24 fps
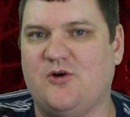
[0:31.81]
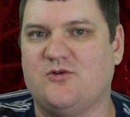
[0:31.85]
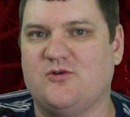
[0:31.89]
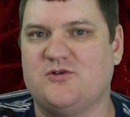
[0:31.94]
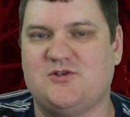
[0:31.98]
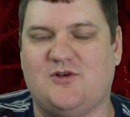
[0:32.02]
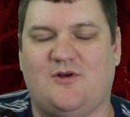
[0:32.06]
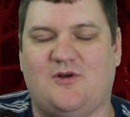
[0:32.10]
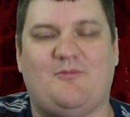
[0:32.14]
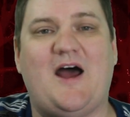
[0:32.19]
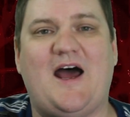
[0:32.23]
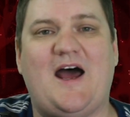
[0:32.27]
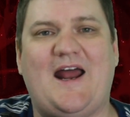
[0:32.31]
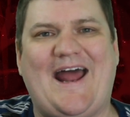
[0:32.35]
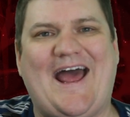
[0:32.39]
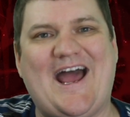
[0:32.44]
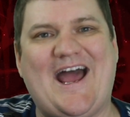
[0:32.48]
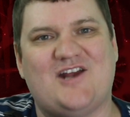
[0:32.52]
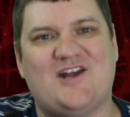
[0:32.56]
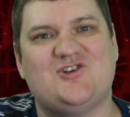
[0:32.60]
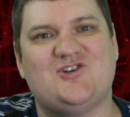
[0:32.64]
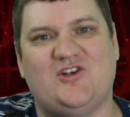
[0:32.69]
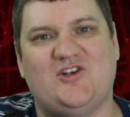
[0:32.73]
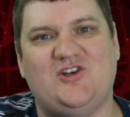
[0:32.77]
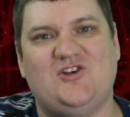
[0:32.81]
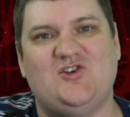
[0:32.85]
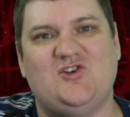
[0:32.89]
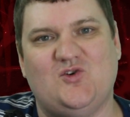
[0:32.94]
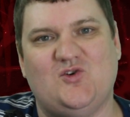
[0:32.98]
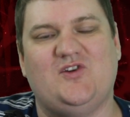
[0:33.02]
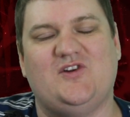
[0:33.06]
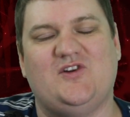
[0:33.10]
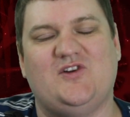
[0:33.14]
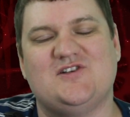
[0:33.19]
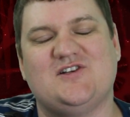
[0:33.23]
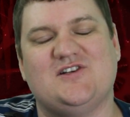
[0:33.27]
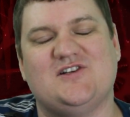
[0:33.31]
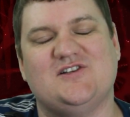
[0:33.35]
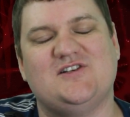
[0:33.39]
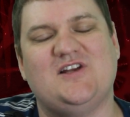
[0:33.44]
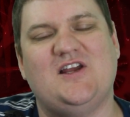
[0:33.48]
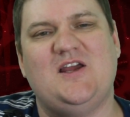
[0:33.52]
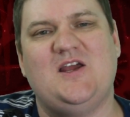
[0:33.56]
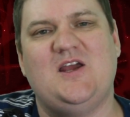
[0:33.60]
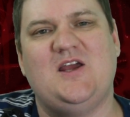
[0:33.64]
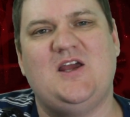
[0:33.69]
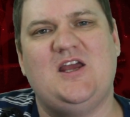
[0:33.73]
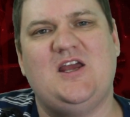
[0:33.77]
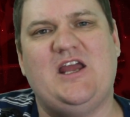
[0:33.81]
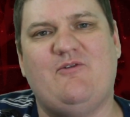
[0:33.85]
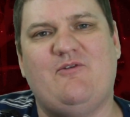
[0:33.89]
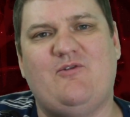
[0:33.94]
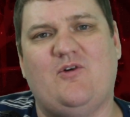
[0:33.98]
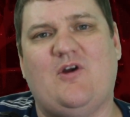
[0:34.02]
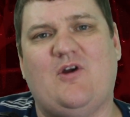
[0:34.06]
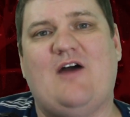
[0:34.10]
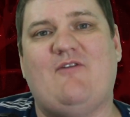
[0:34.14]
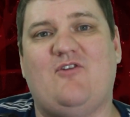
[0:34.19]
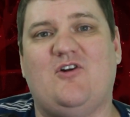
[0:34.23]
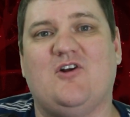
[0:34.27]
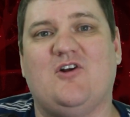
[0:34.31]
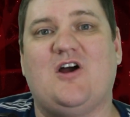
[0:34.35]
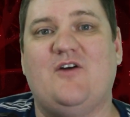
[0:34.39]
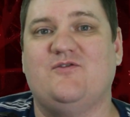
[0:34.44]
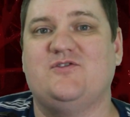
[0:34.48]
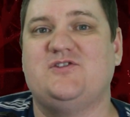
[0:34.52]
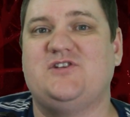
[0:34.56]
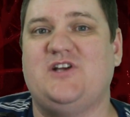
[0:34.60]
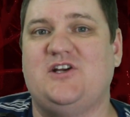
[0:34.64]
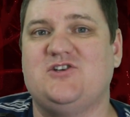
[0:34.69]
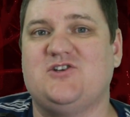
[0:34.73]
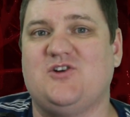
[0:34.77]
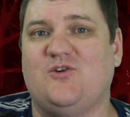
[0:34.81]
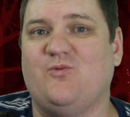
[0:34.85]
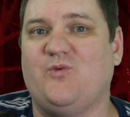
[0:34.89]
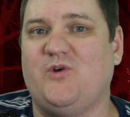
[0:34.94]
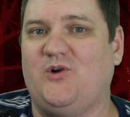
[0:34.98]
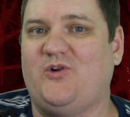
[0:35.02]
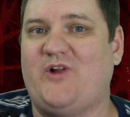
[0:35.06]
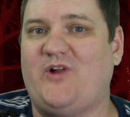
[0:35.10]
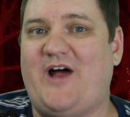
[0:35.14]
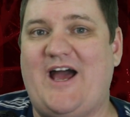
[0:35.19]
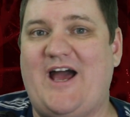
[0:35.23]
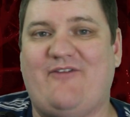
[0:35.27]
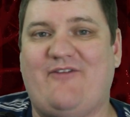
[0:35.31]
So I'm not actually doing this because if we were having a conversation in real life,